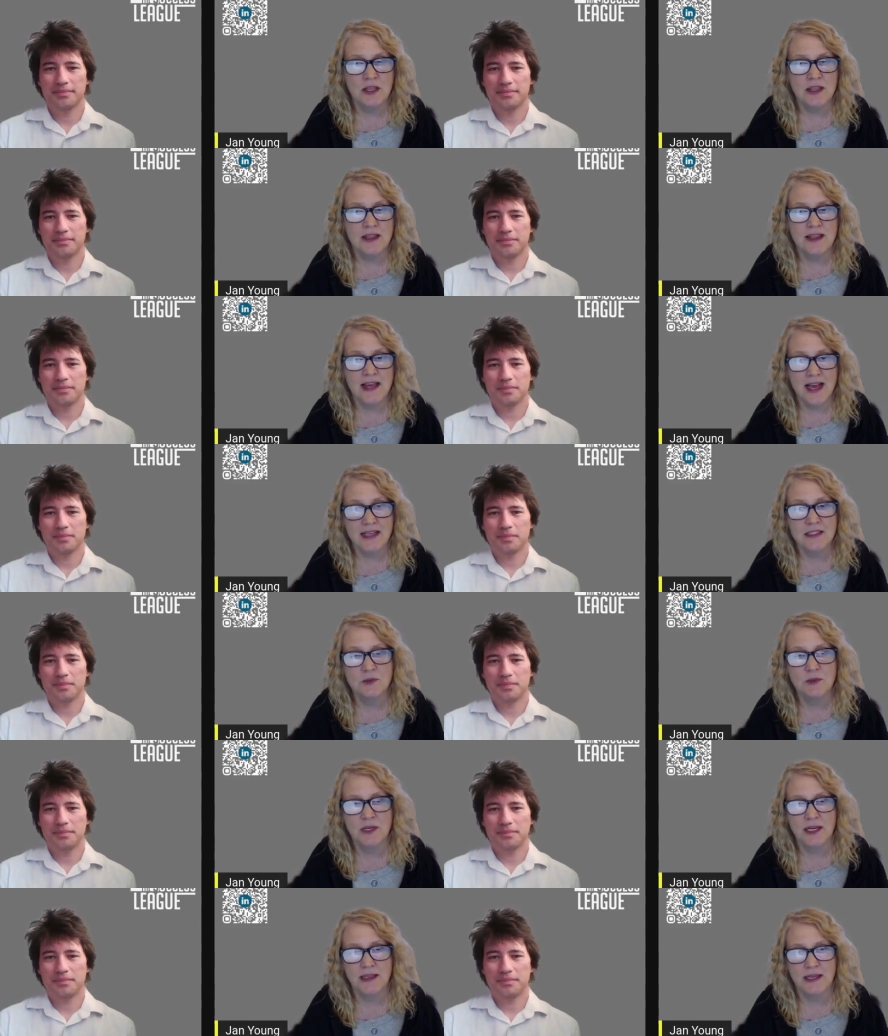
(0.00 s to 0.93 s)
Speaker 1: that's
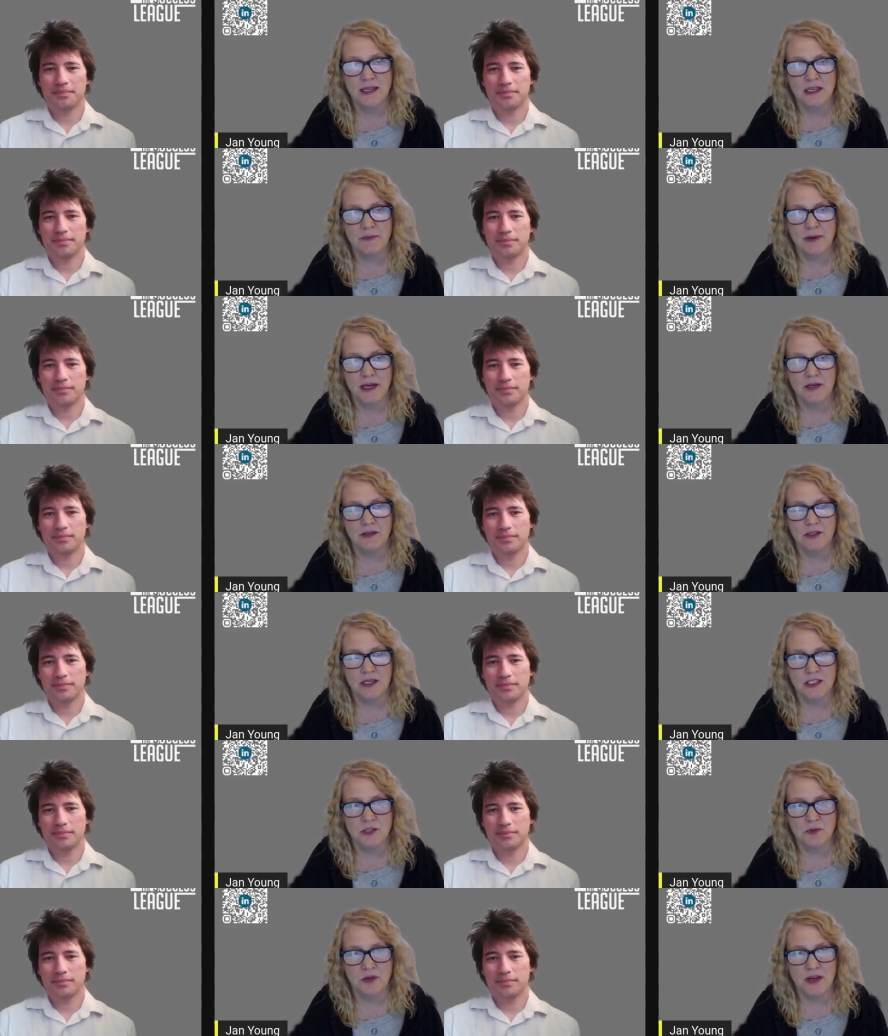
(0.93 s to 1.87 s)
what I like about
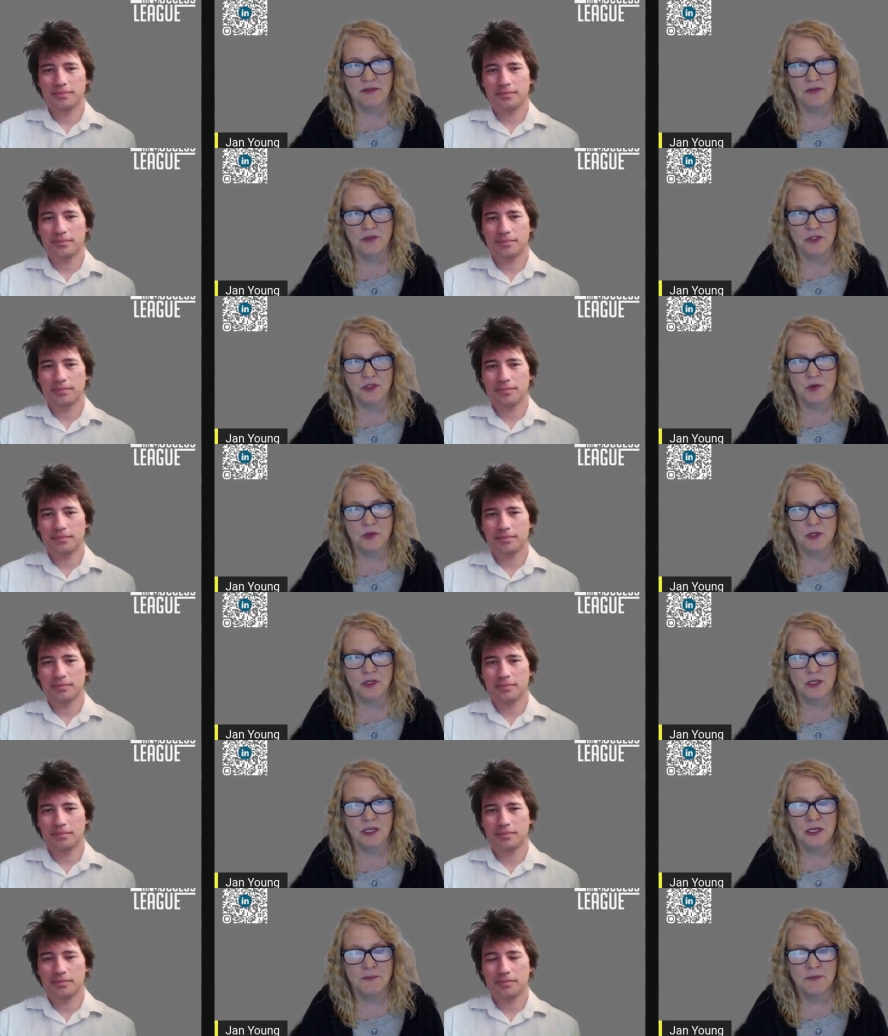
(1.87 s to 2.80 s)
customer effort
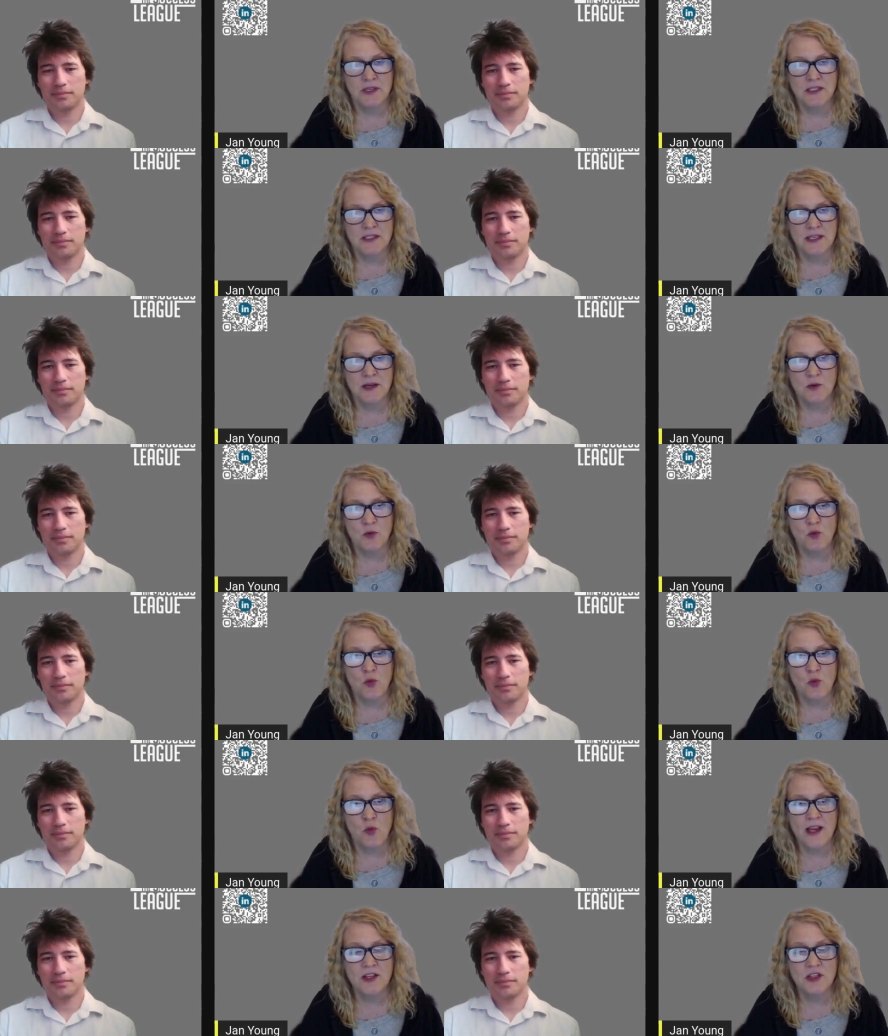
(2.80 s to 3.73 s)
score, is that
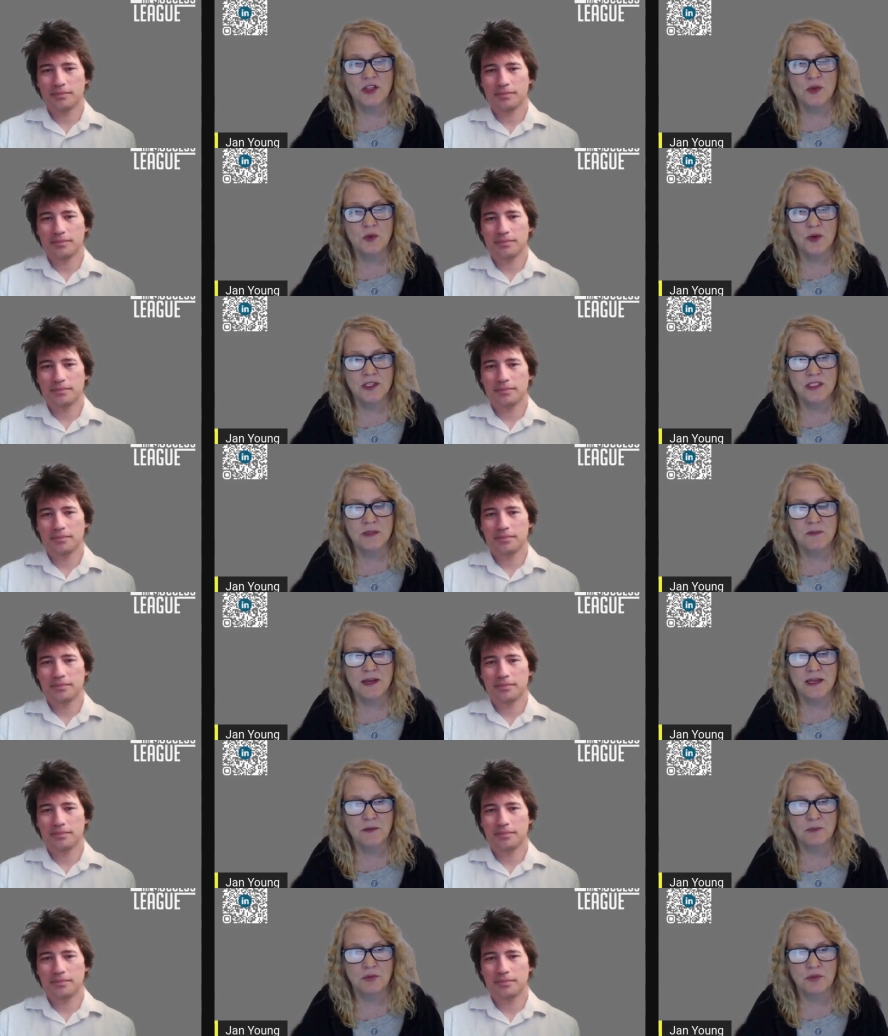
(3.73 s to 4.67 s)
when you want to
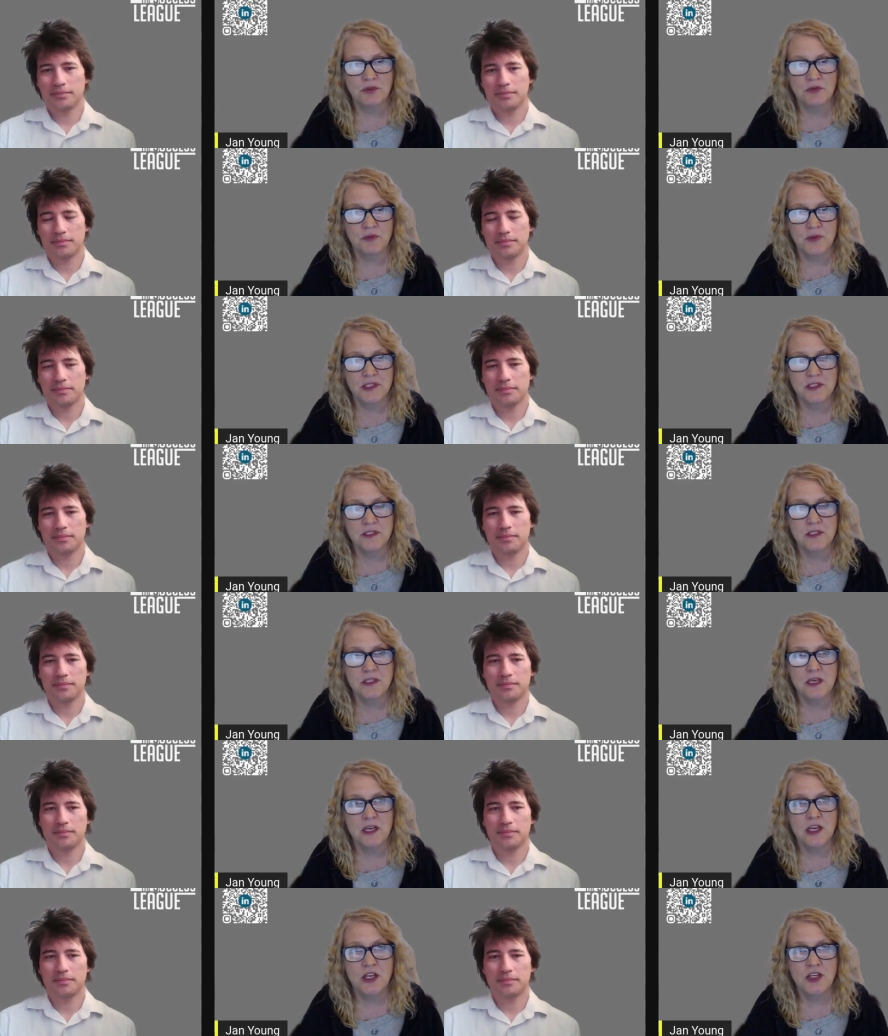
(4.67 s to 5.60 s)
make improvements,
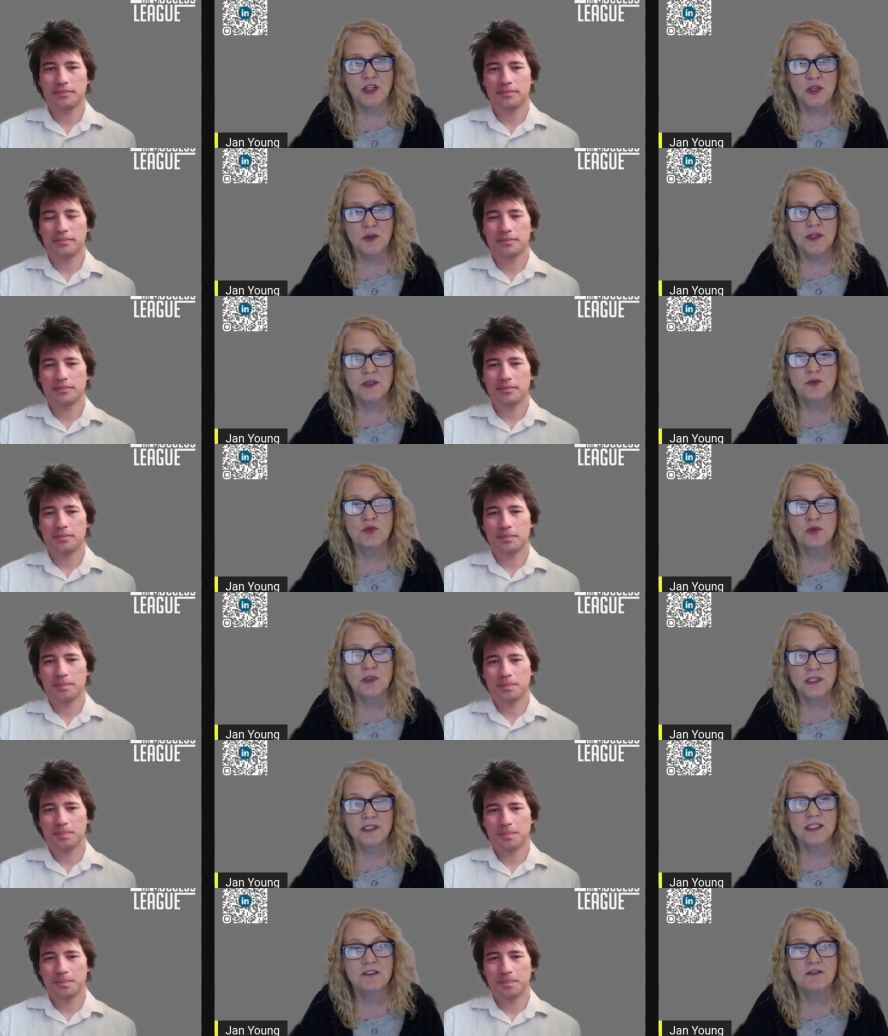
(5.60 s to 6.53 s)
you can
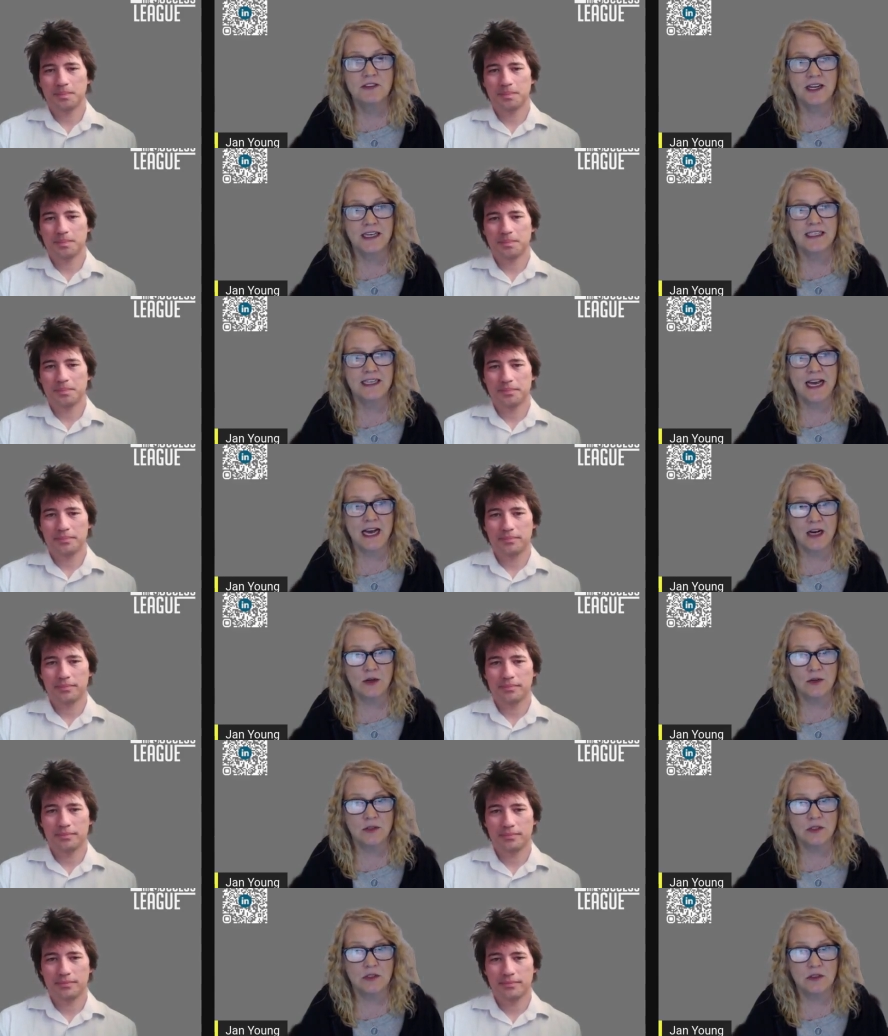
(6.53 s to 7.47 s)
really find
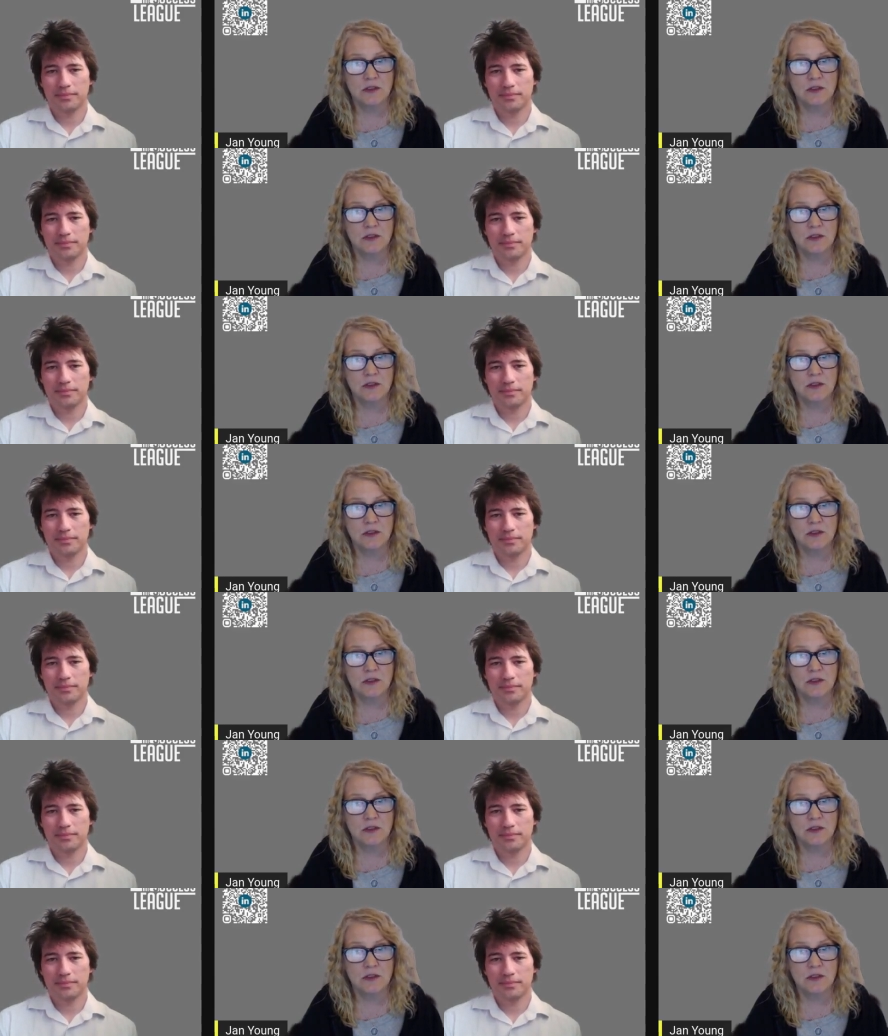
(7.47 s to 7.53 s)
out